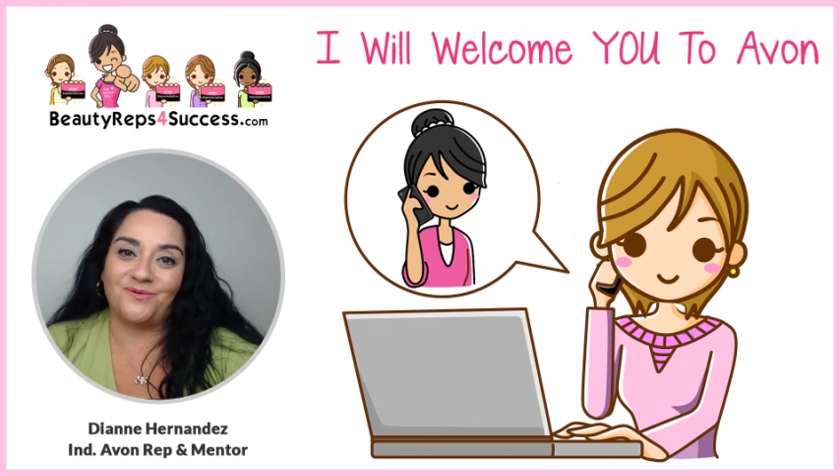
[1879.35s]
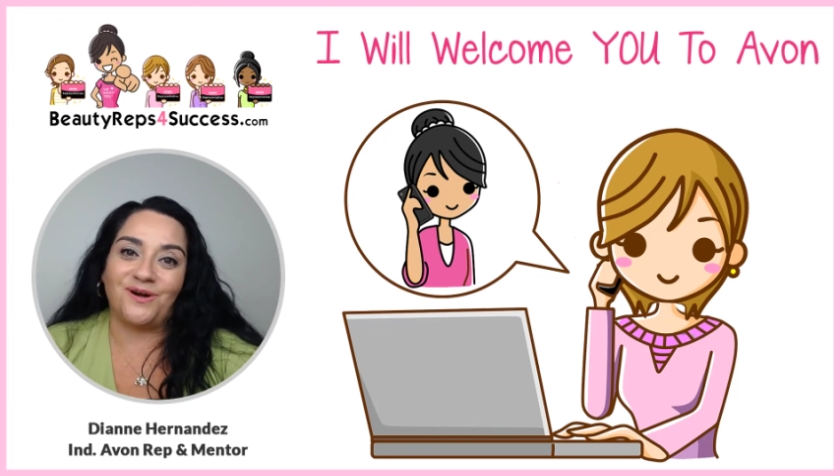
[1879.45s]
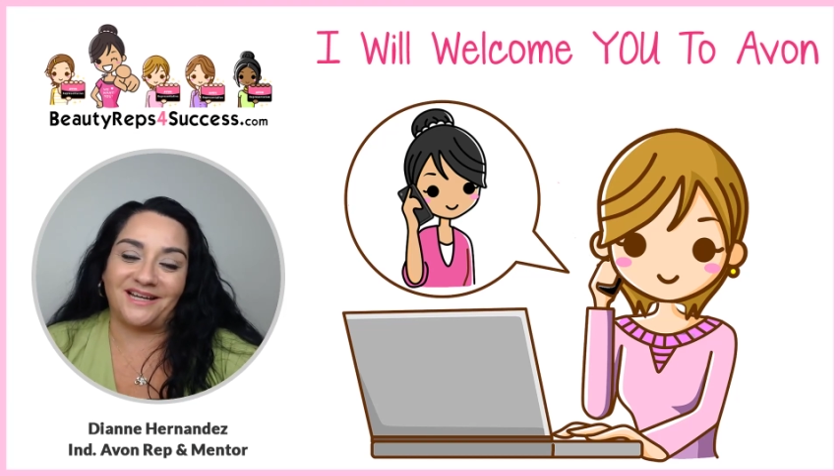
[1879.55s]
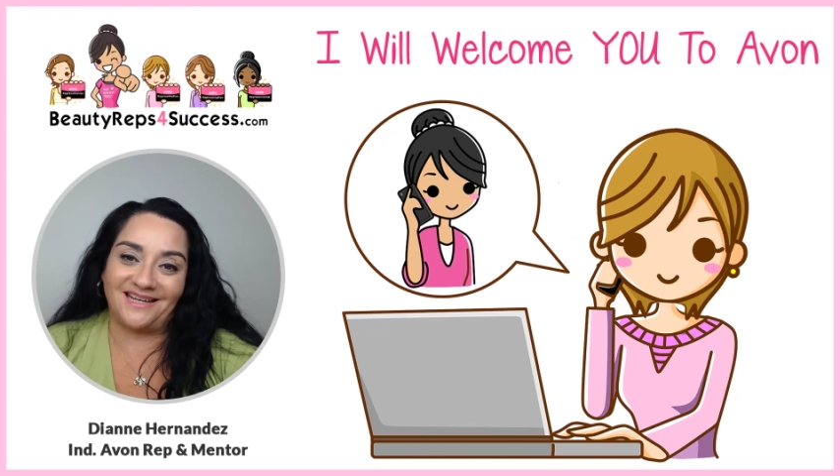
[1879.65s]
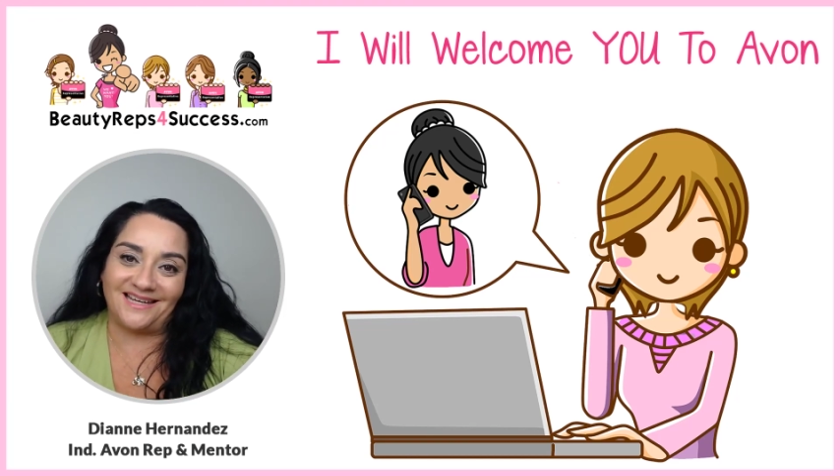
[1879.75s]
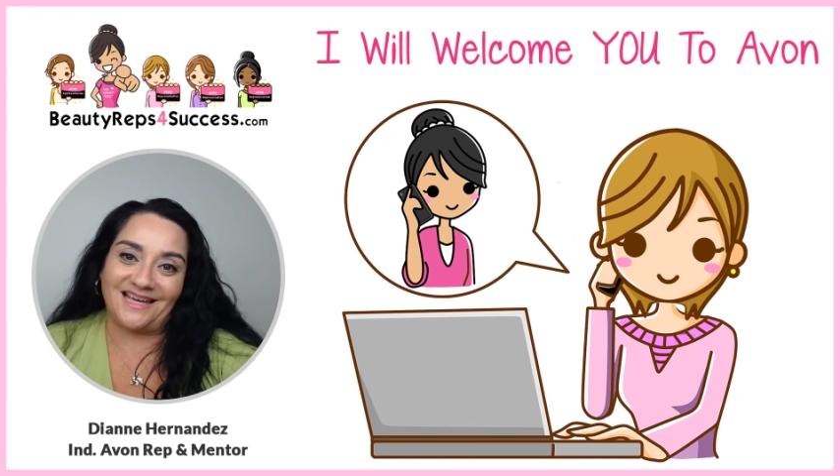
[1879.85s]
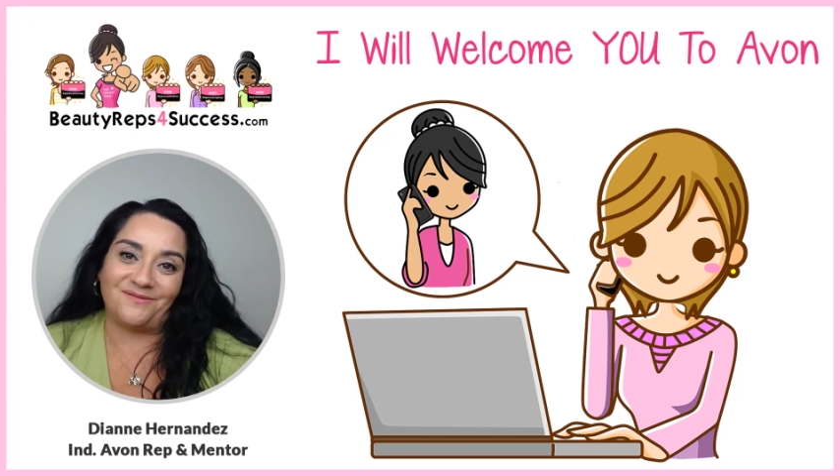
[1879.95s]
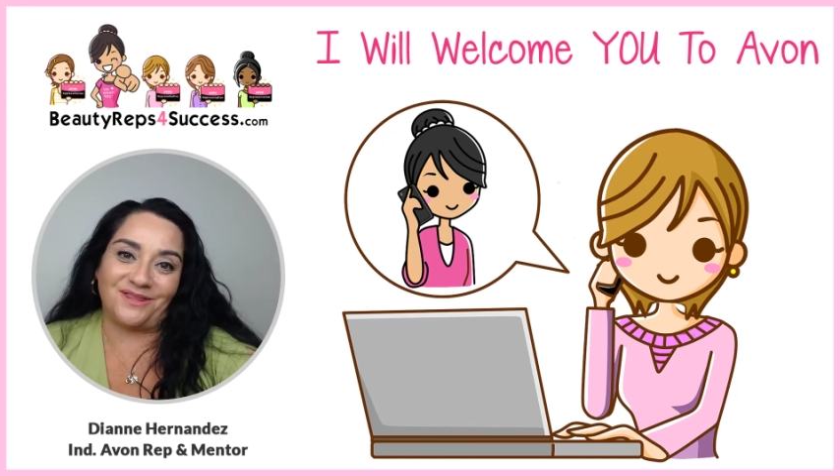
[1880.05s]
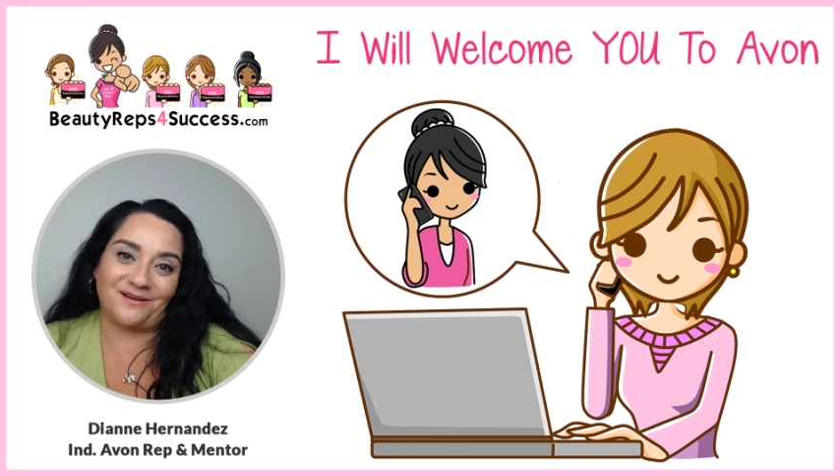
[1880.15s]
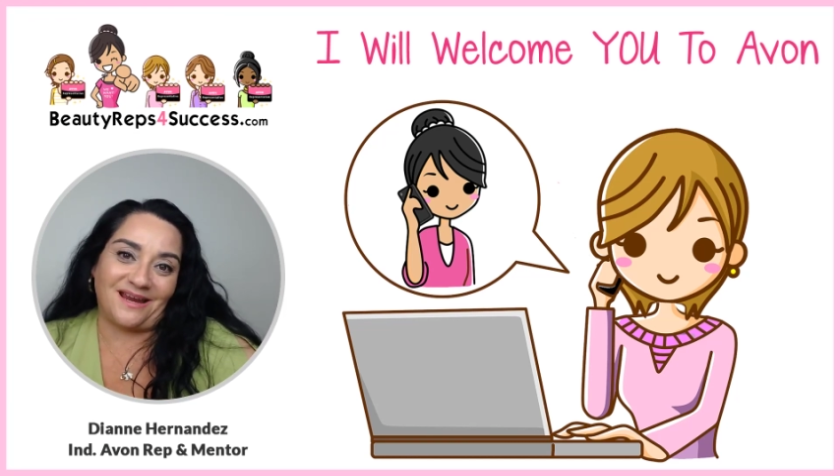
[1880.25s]
are going to get
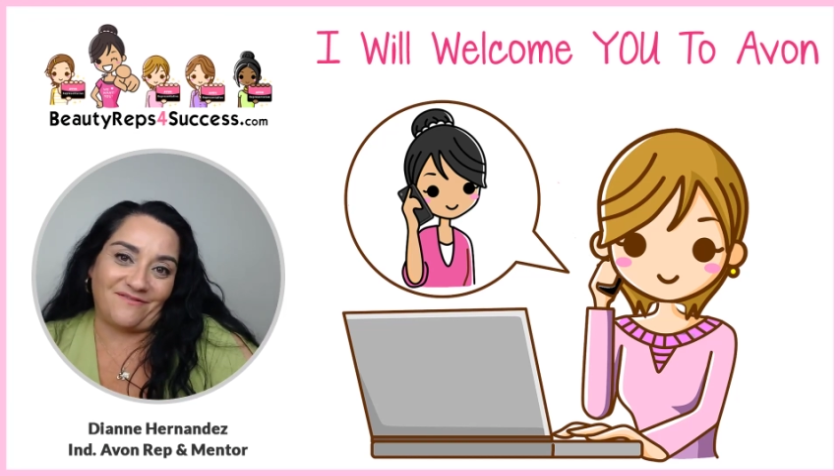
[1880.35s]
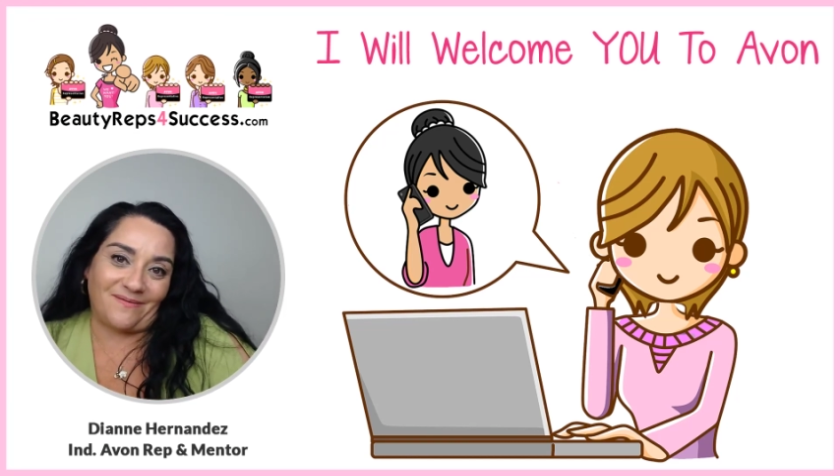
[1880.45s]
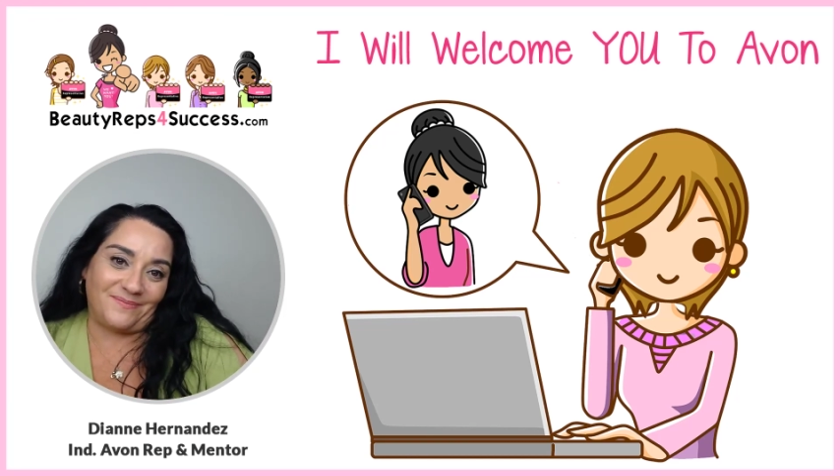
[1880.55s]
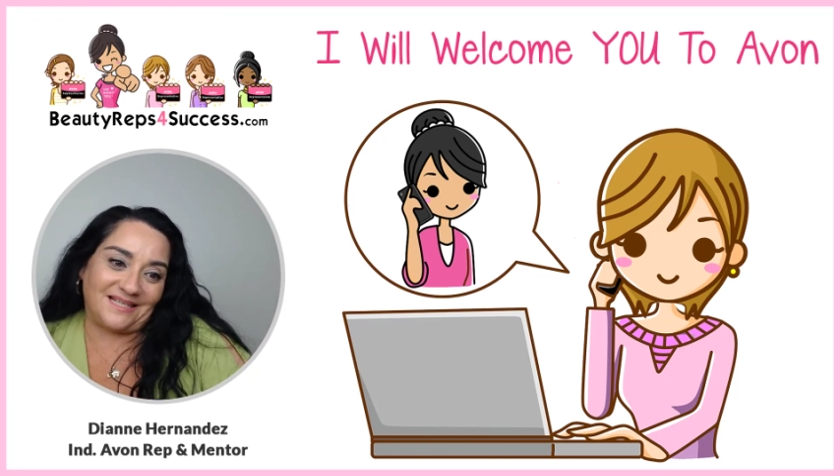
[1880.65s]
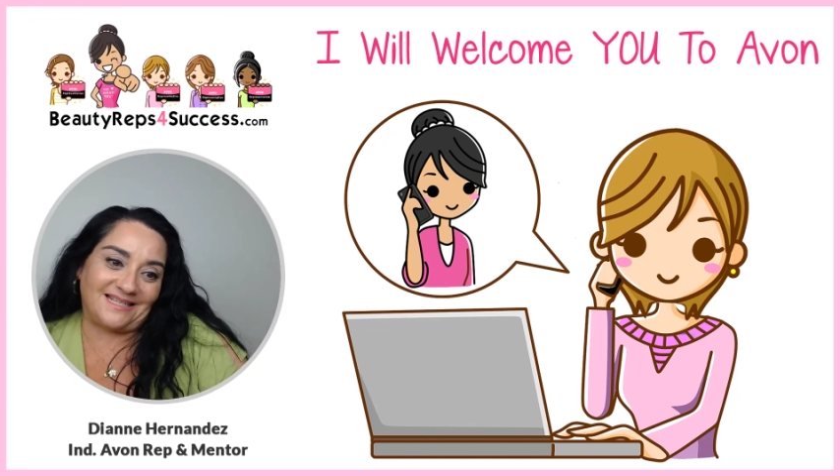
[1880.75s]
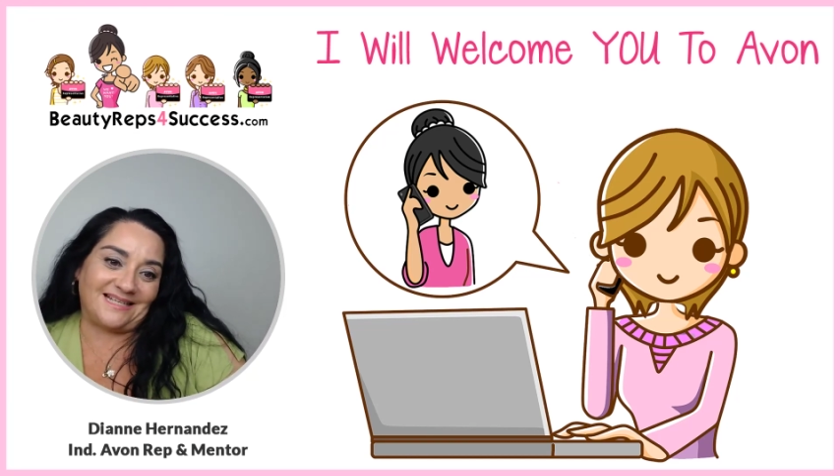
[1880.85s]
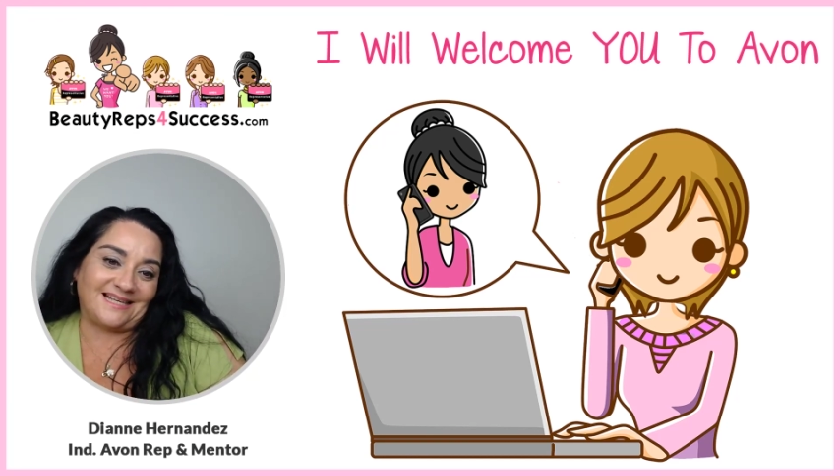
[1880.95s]
with your Avon business.